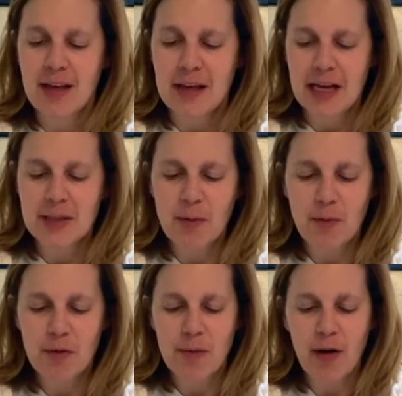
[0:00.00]
I spoke
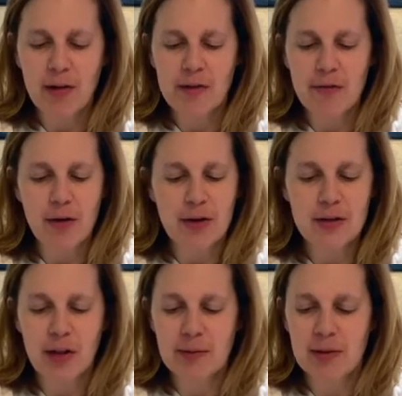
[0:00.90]
with Mark on the phone and
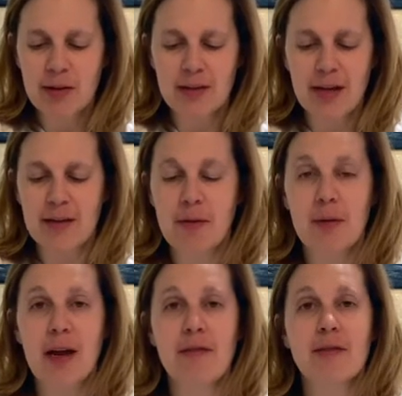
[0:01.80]
told him it looked like we
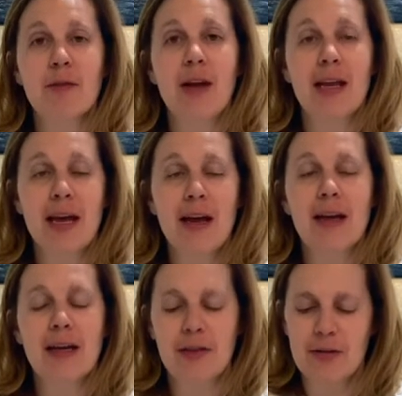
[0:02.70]
would have to wait yet
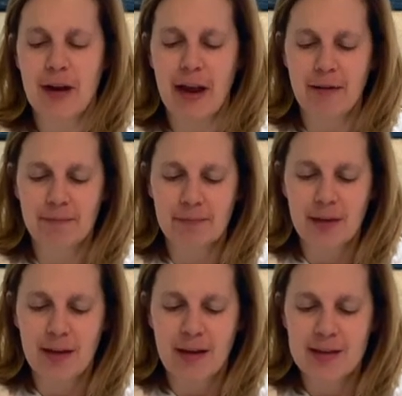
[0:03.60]
another day.
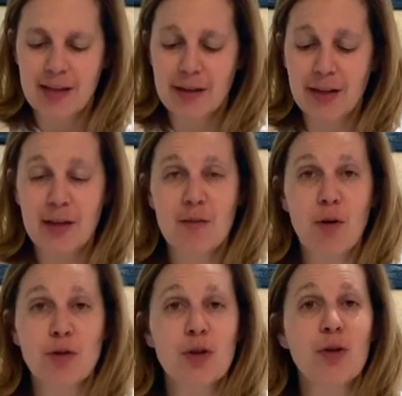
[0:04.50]
Suddenly, the
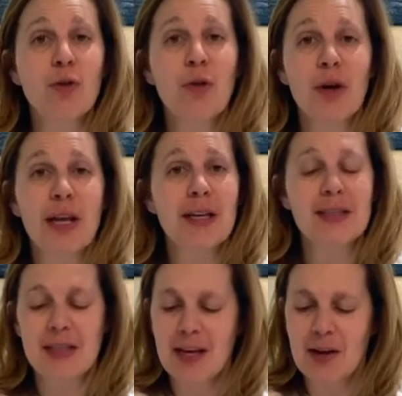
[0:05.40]
most glorious
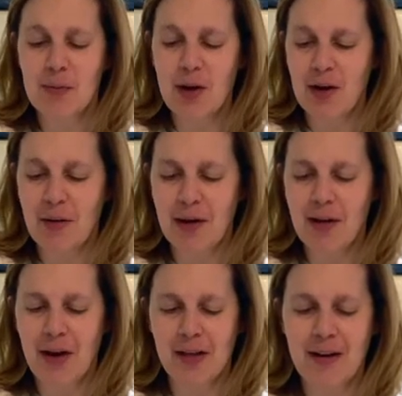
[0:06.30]
thing appeared on my
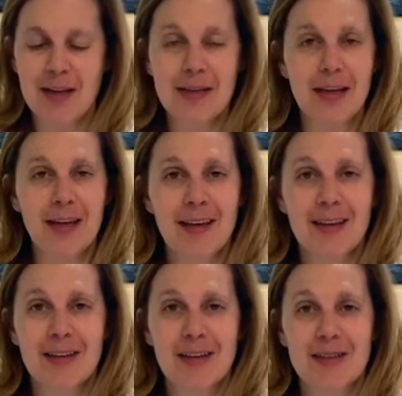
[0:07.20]
caller ID.
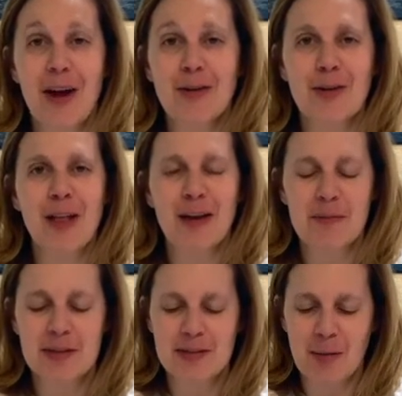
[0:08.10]
Dr.
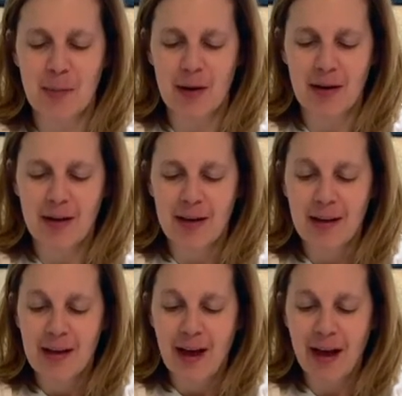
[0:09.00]
Leckman's number.
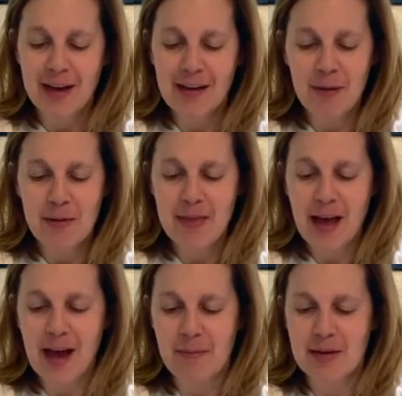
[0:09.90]
I had not been
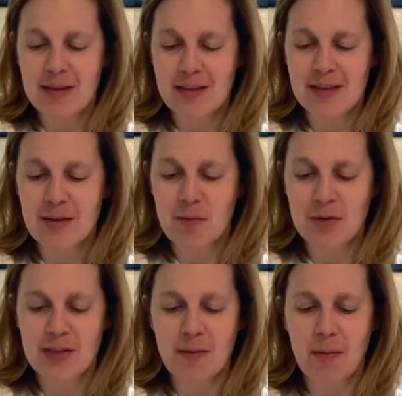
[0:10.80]
that happy to see
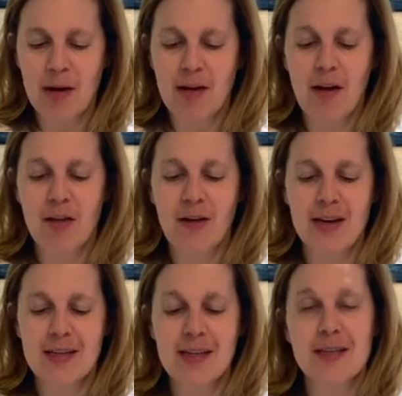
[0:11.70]
someone's name on my caller
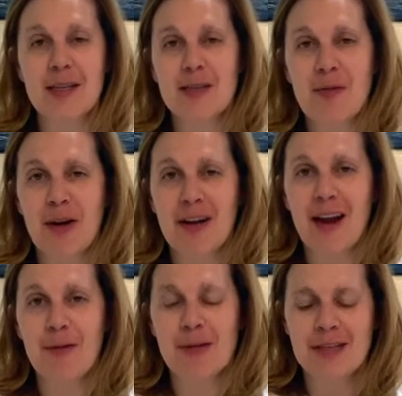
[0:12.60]
ID since Mark and
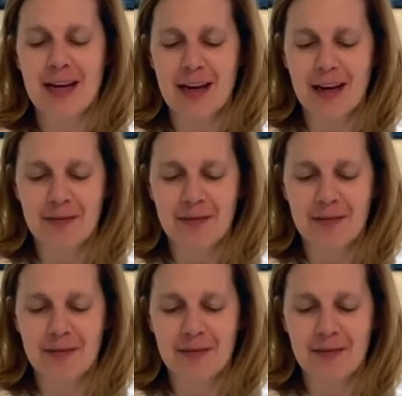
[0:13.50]
I were dating.